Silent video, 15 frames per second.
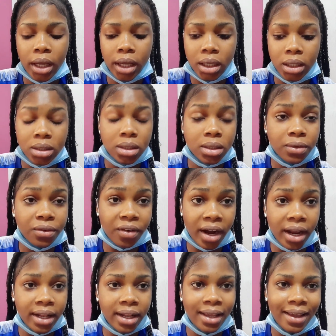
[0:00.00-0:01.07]
is
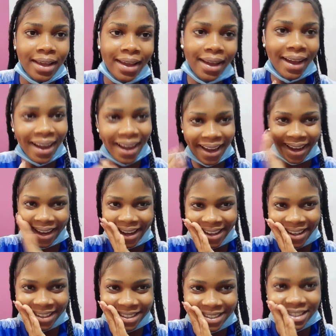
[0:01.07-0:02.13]
Friday
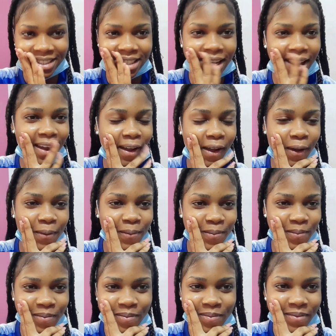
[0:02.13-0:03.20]
and
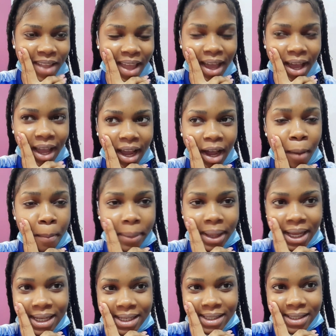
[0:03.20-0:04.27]
I got
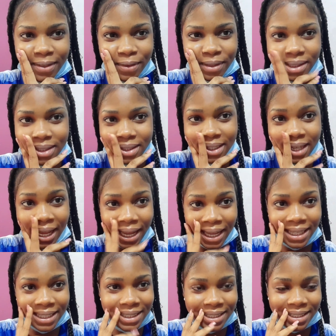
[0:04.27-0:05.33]
plans for
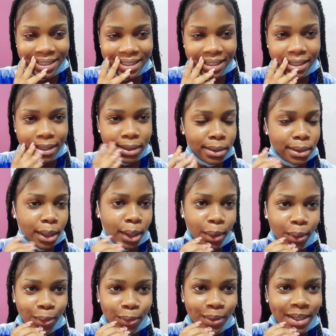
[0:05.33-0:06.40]
tonight,
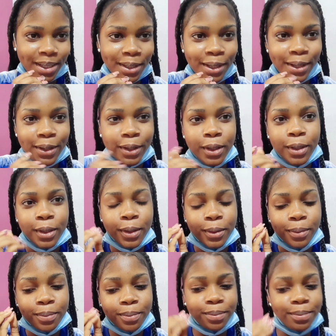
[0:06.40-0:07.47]
so
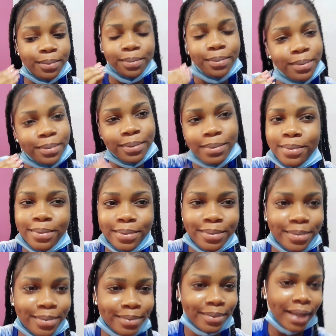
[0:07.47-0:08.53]
I
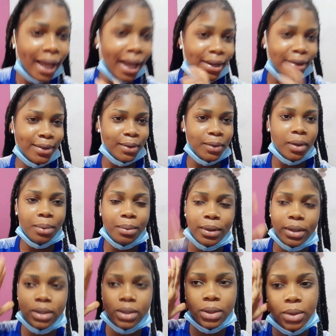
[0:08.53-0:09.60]
don't know what I'm
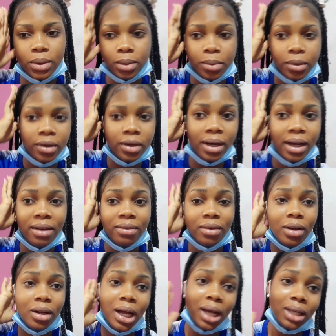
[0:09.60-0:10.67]
going to do, but
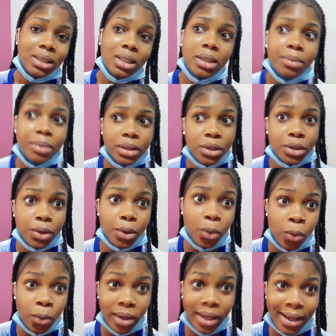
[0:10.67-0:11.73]
I've actually been so
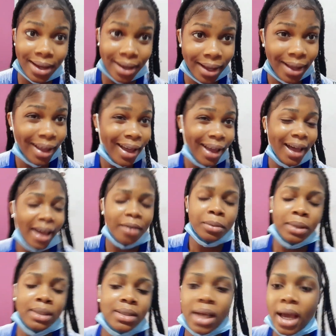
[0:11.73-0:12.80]
weak. I've
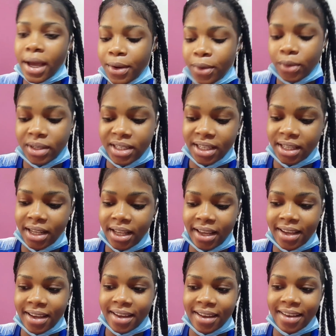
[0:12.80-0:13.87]
been tired all day,
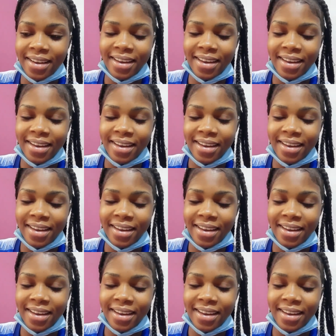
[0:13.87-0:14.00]
like